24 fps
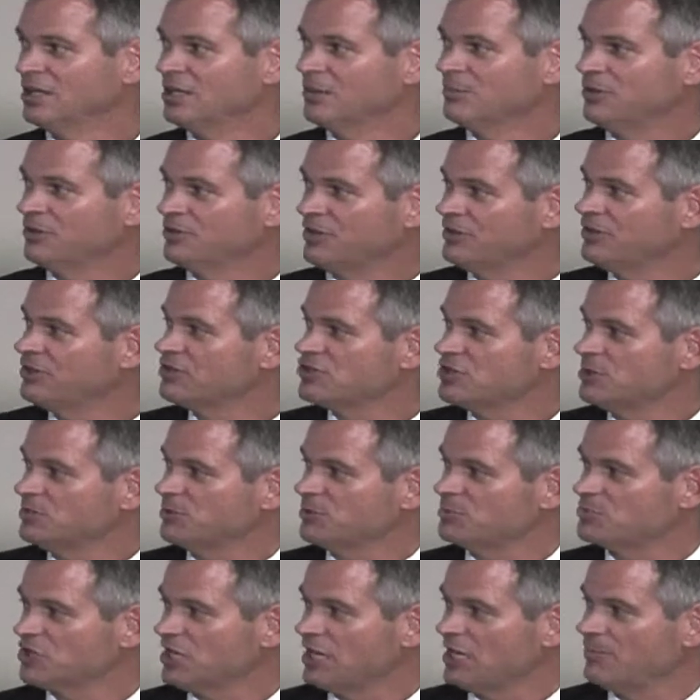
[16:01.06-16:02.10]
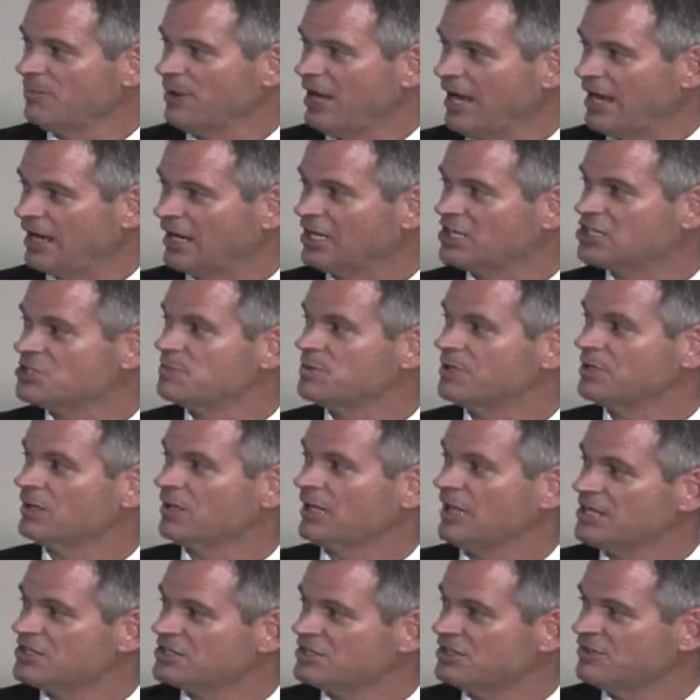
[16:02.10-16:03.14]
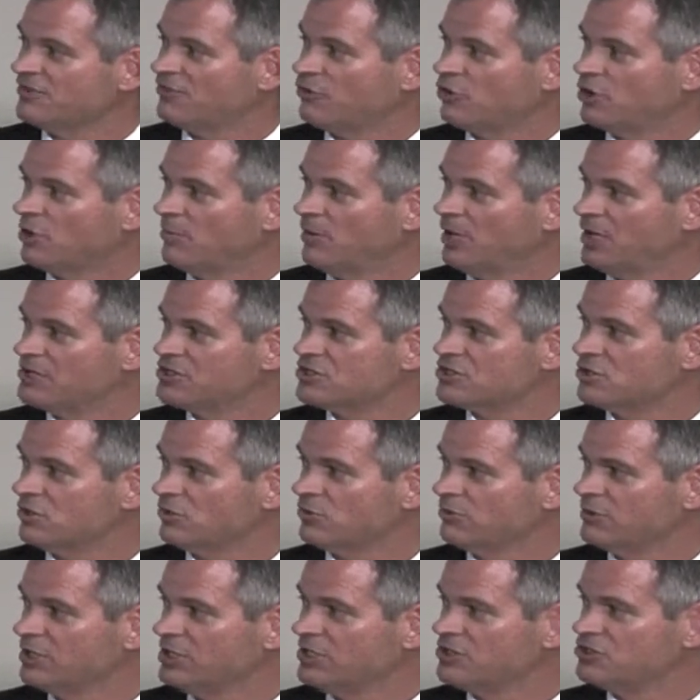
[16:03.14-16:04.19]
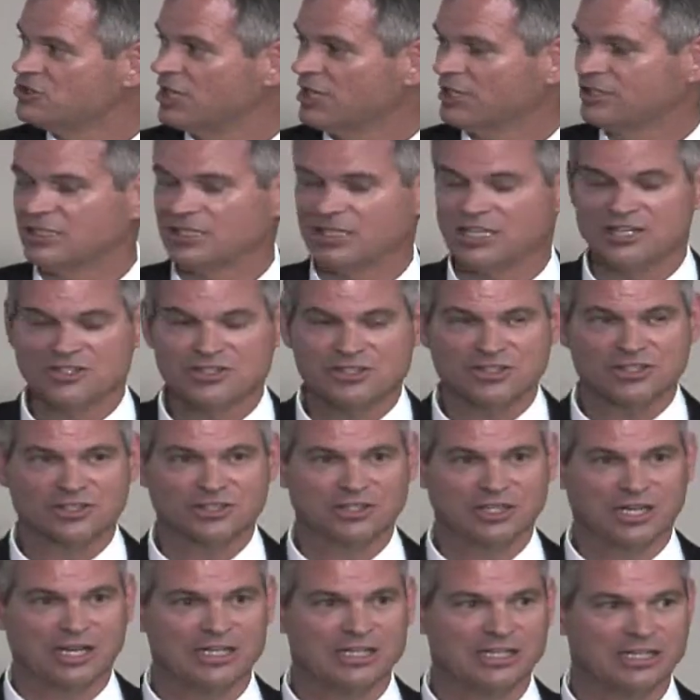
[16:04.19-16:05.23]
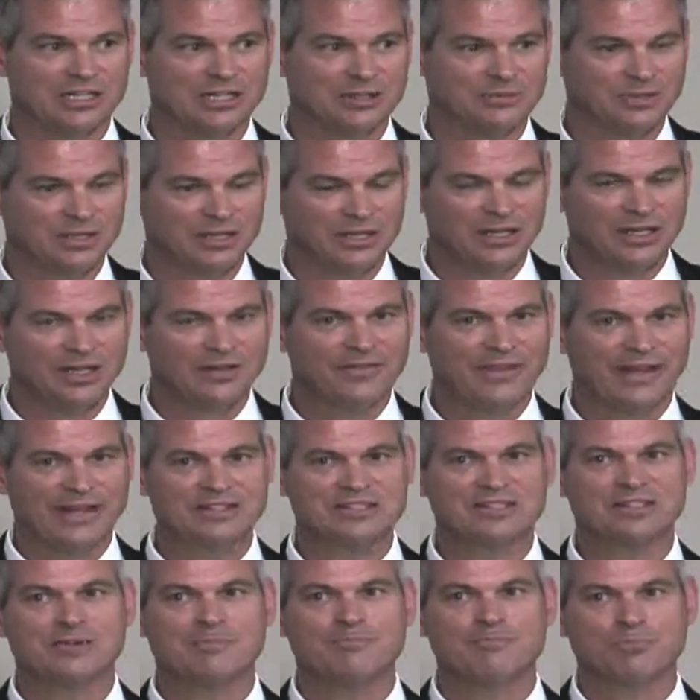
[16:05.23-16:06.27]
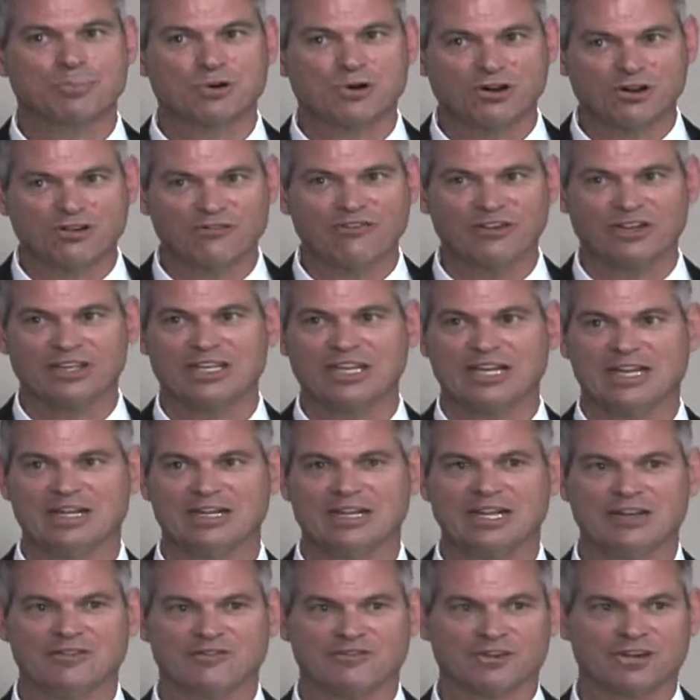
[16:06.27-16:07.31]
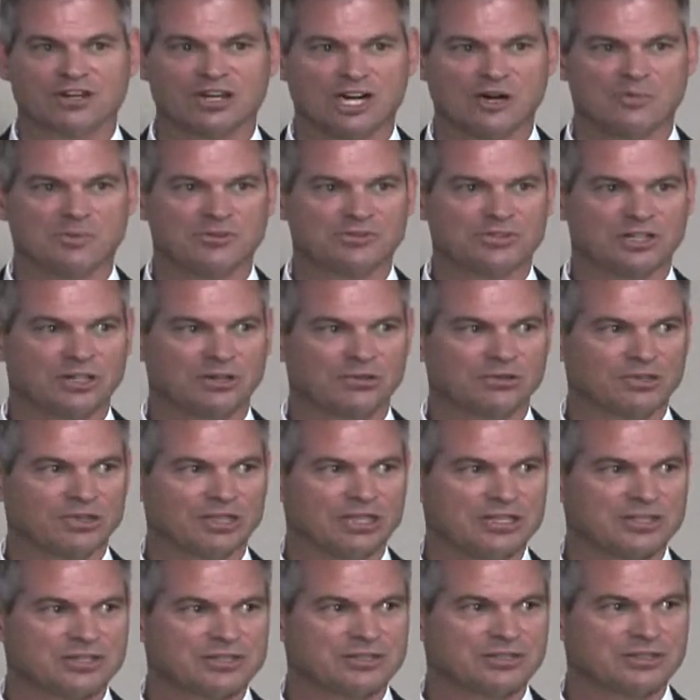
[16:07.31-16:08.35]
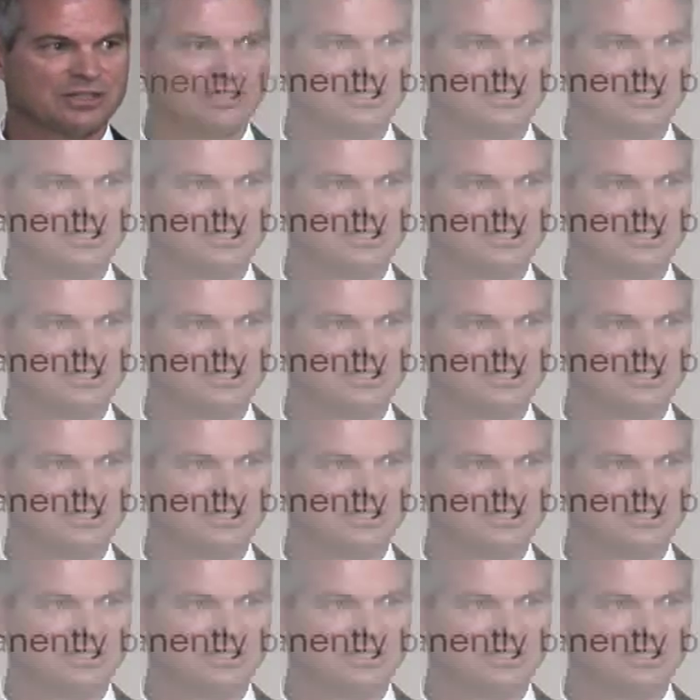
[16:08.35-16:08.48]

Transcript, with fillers: But then their symptoms came back. It's been less than four months, so re-injecting isn't a good idea. That's the perfect candidate for carpal tunnel release.